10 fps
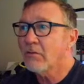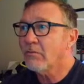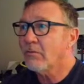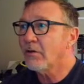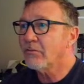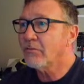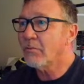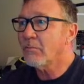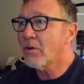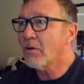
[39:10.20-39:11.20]
where's our
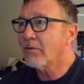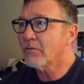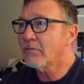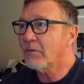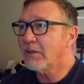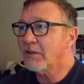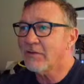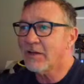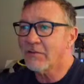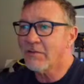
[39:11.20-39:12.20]
part? We can
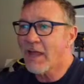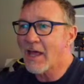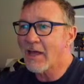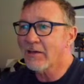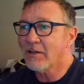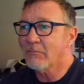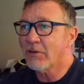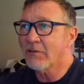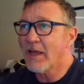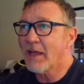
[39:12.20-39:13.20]
take that and
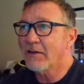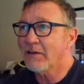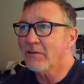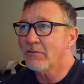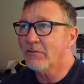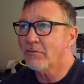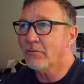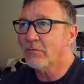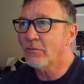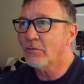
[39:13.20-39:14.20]
bring that
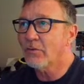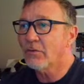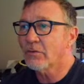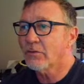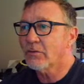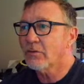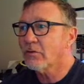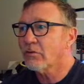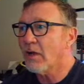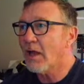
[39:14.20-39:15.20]
into
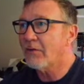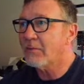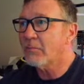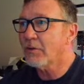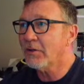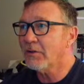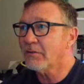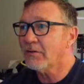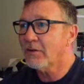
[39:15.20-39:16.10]
Creality Print,